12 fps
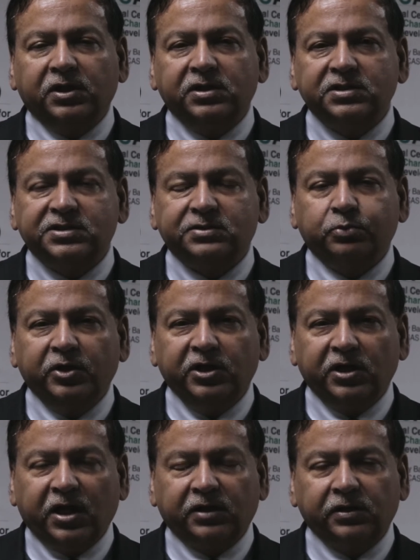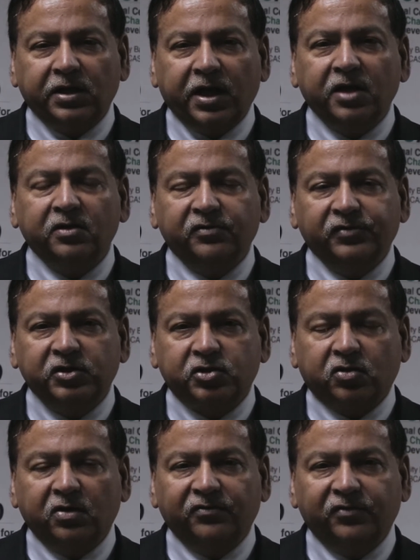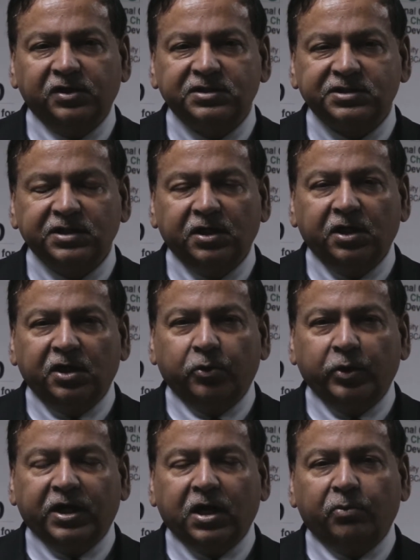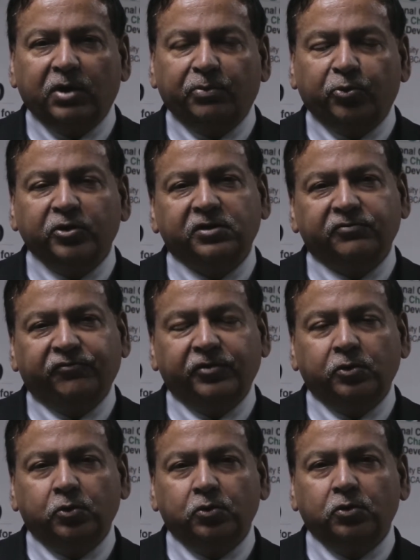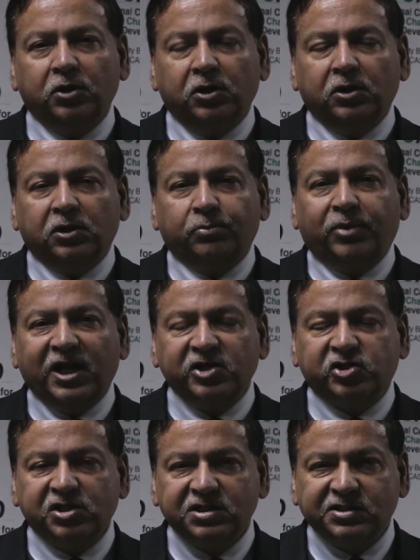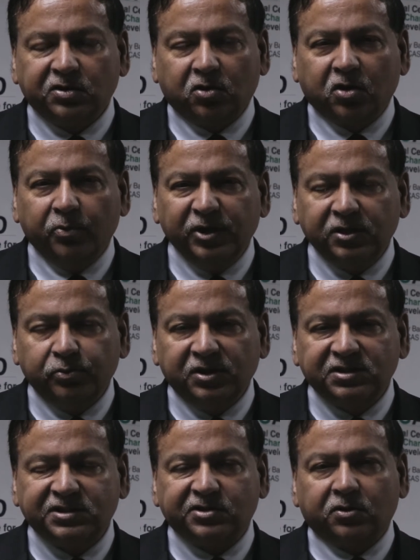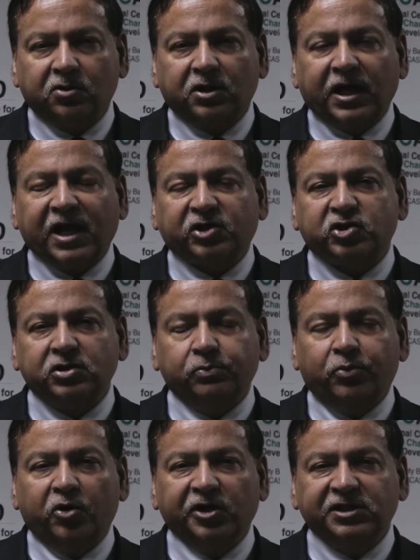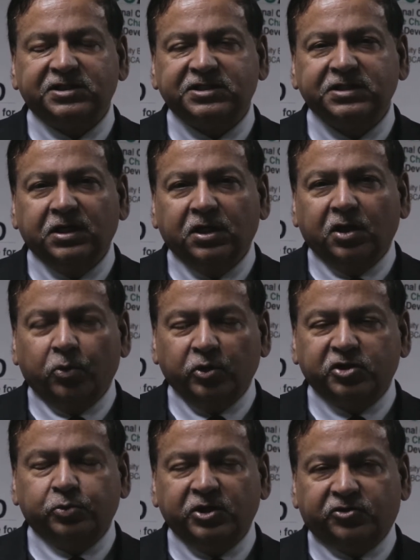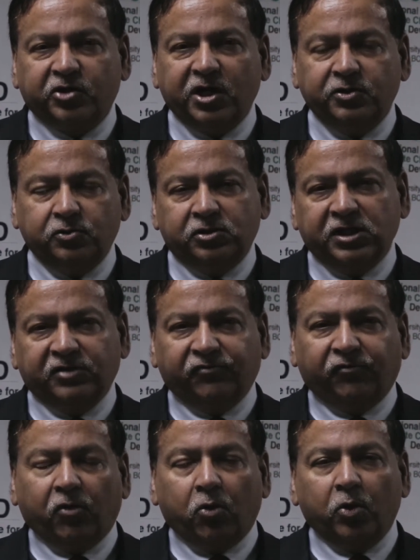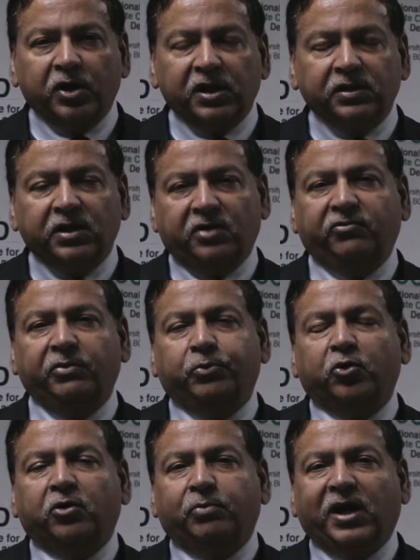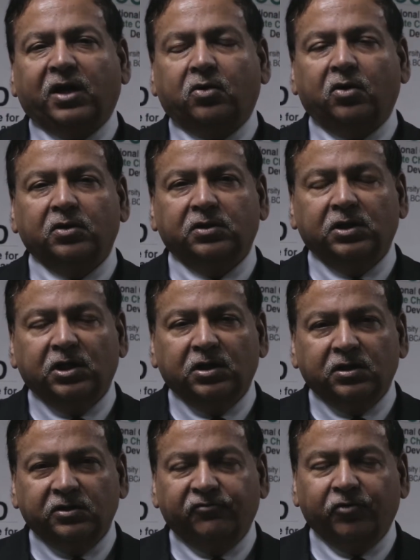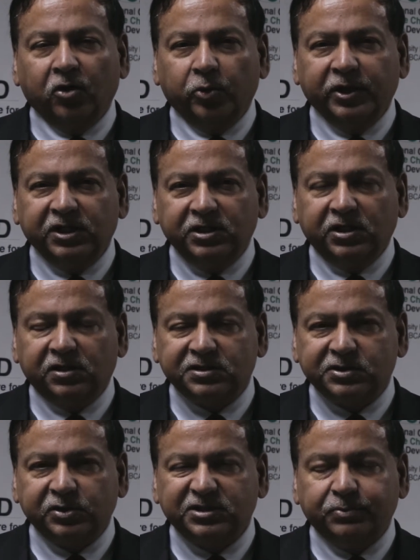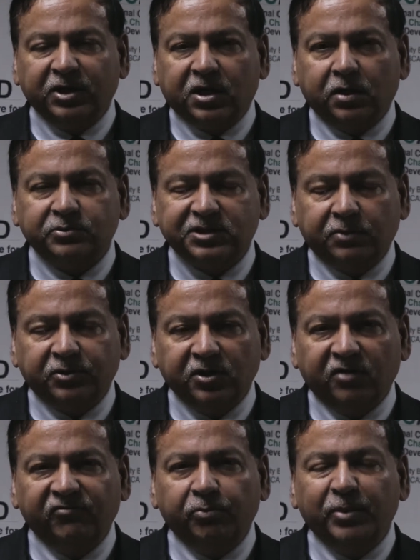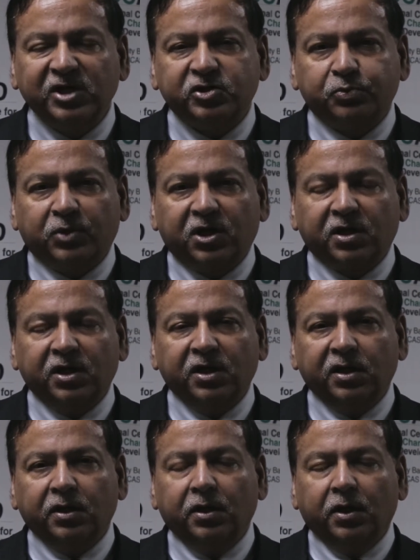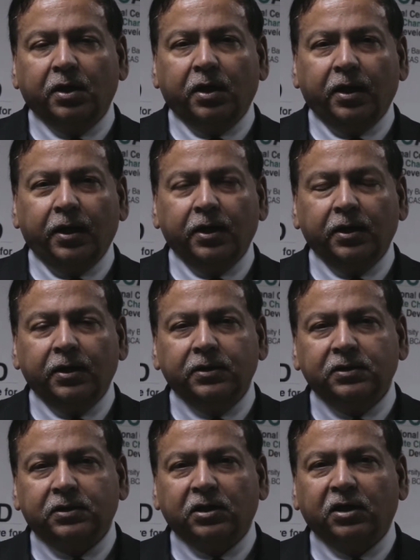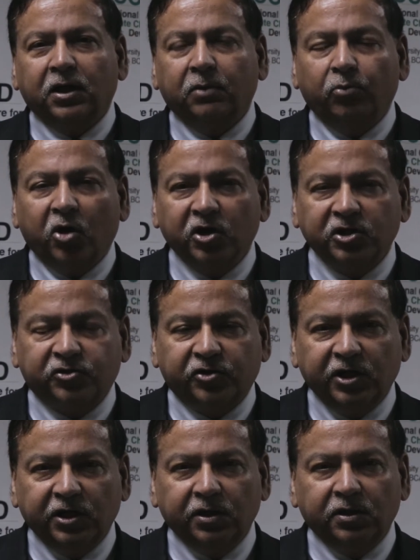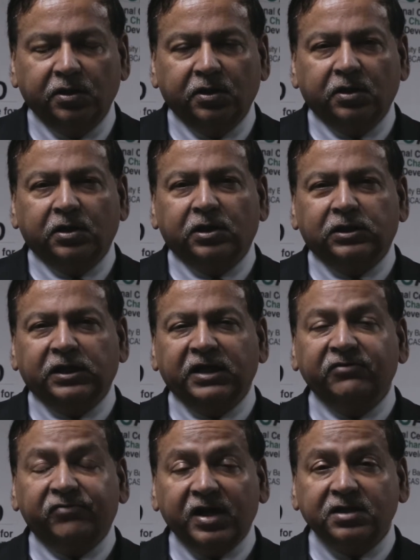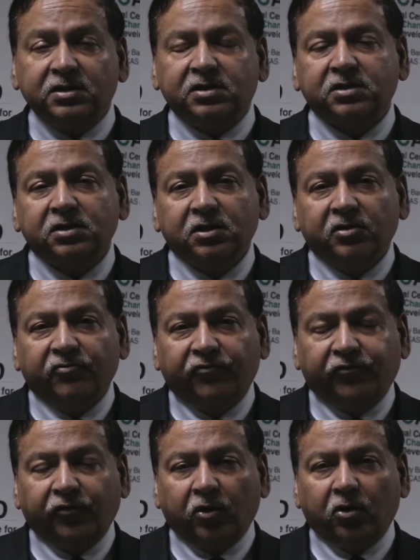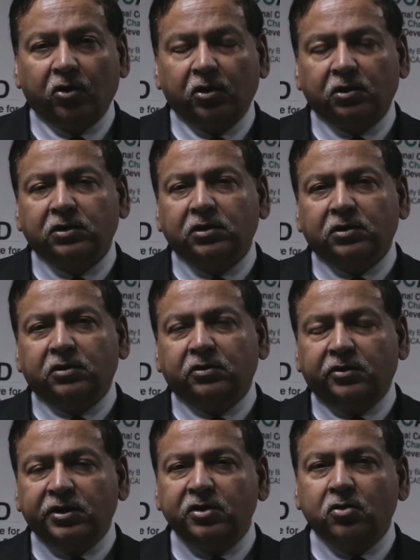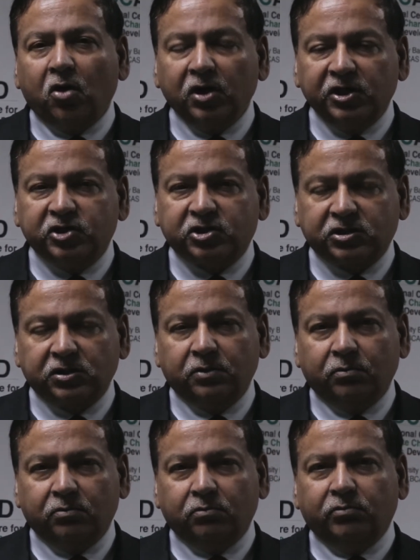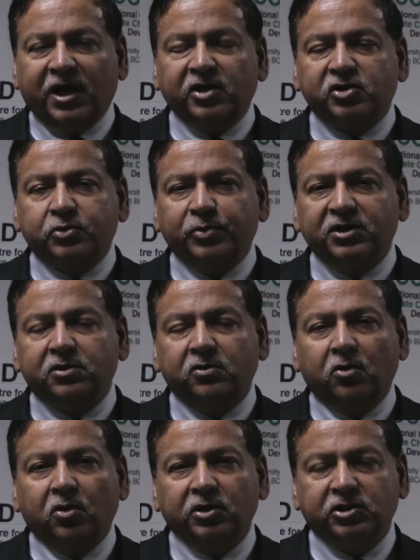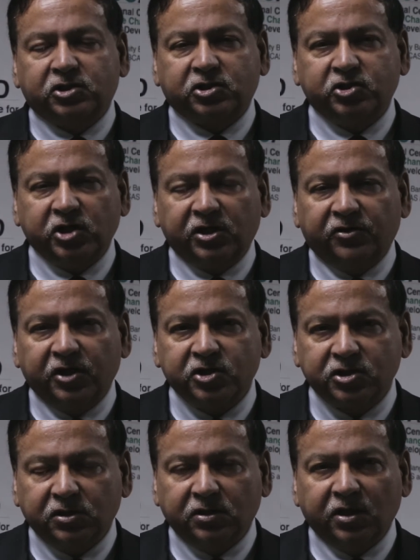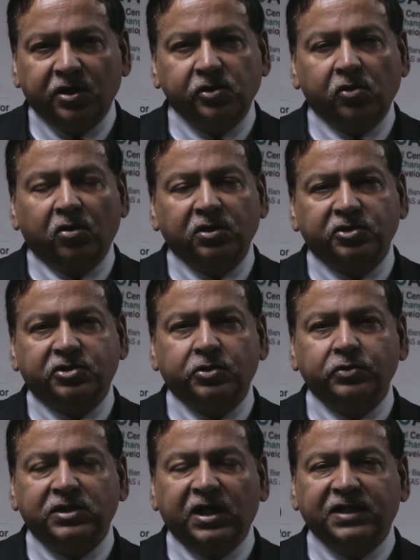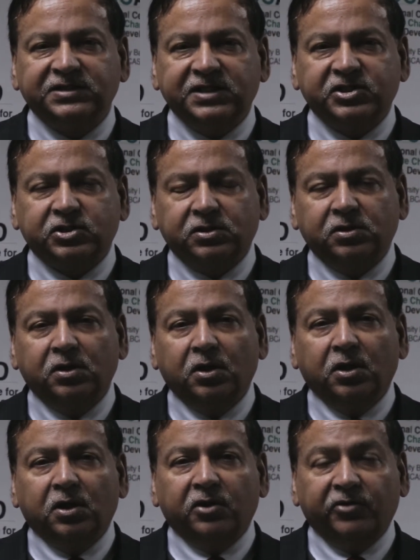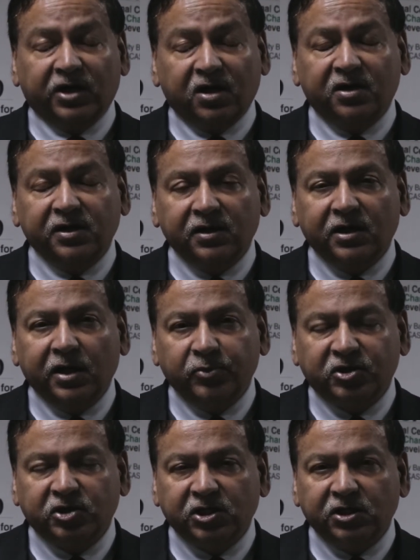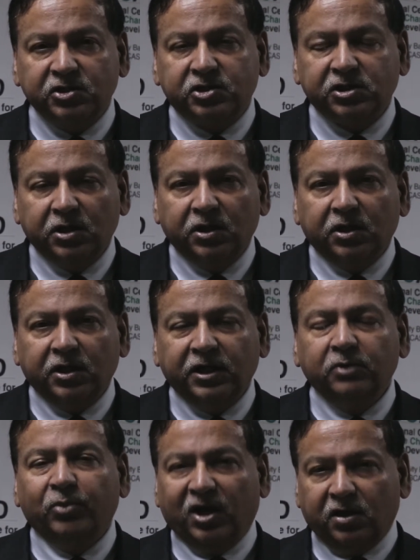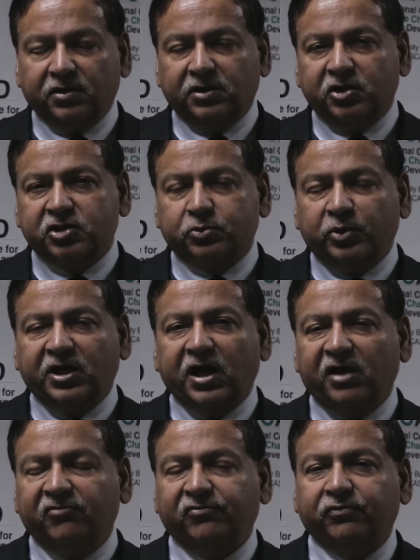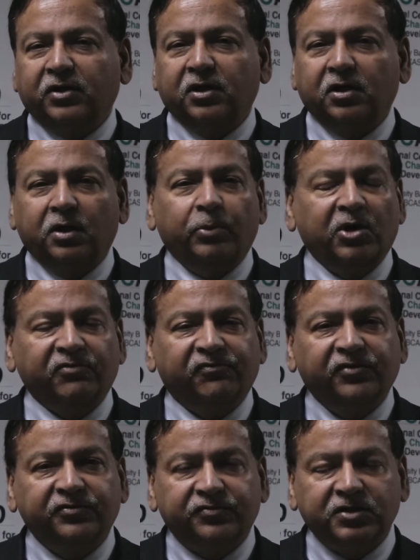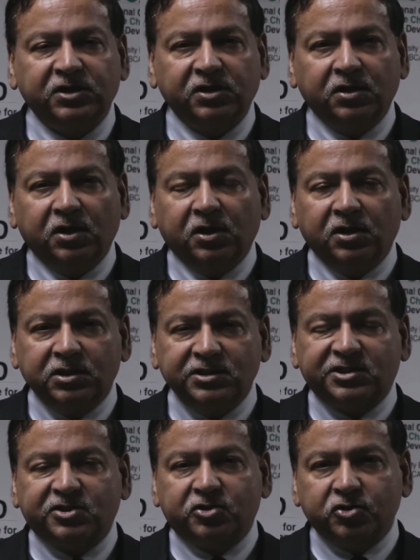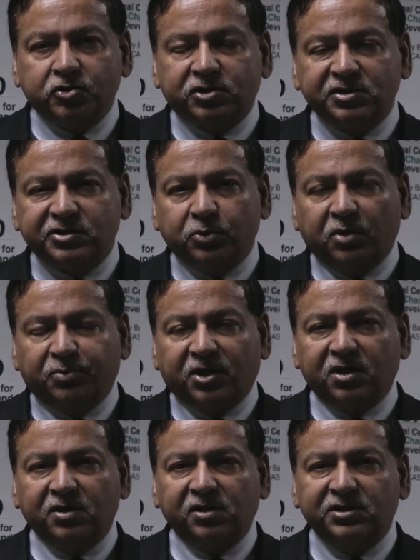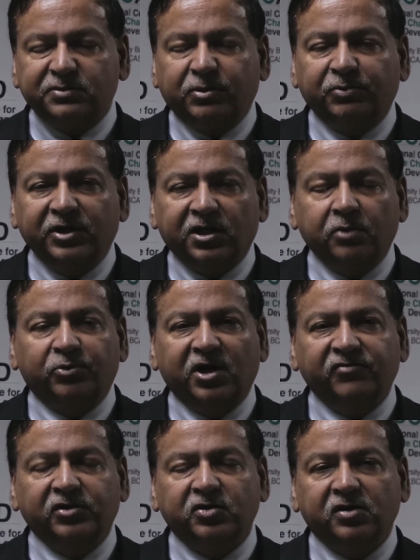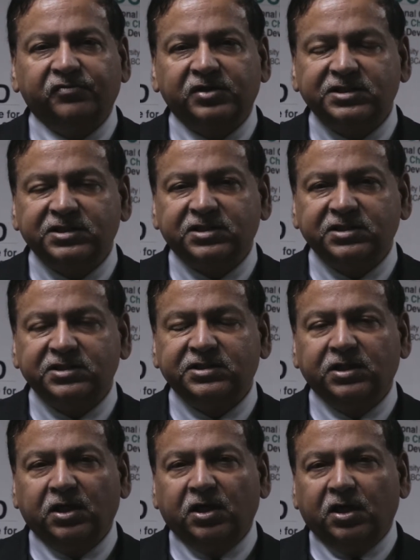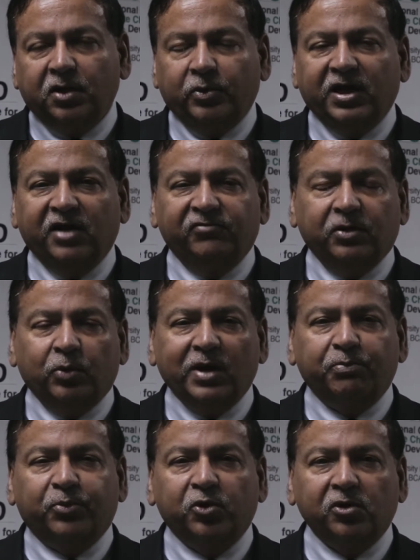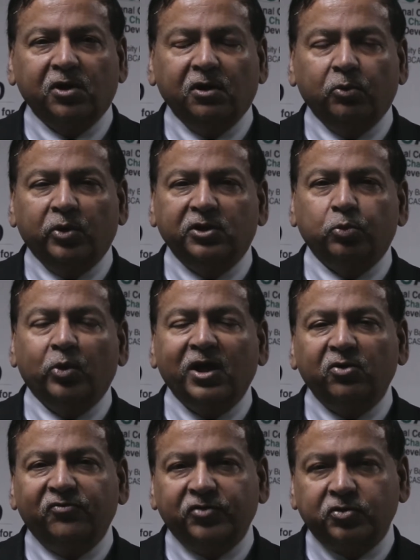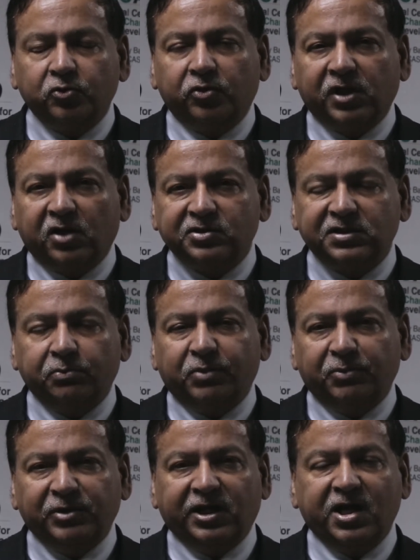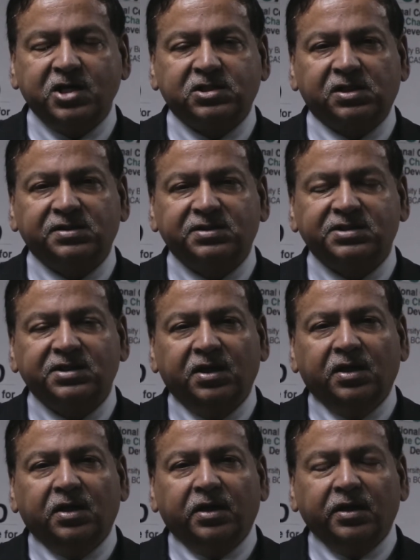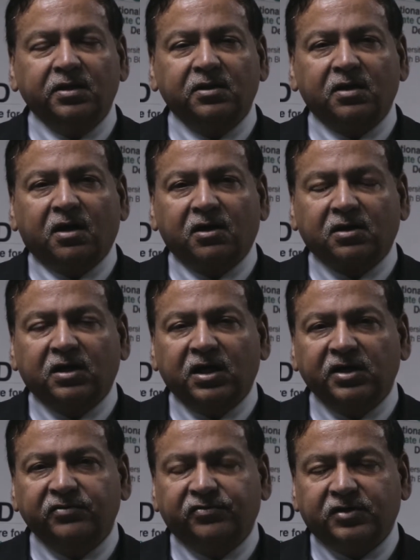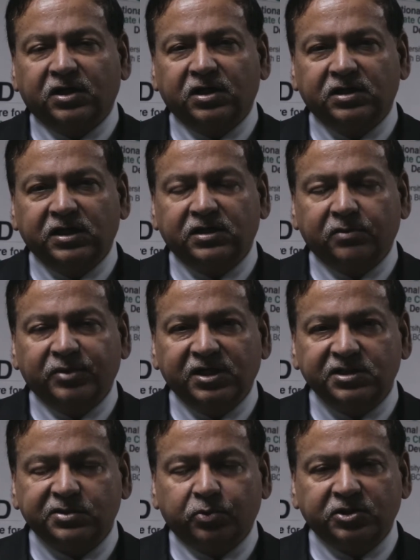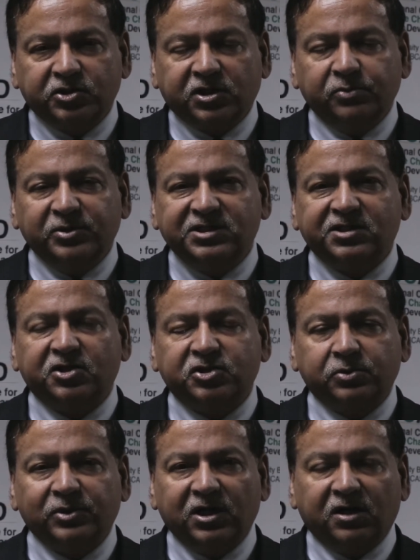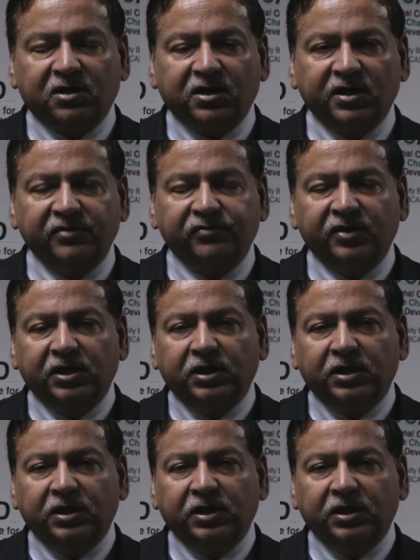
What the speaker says: is at the end of each conference, we come up with a few pledges or commitments or action points which we try to take forward and then report back on the following year. So it's become something of a benchmarking and monitoring event for the knowledge management, knowledge generation, and knowledge utilization regarding climate change in Bangladesh. We have about 50 institutions who are partners, public and private universities. We have a web portal with well over 2,000 publications in an archived database, which can be searchable archive.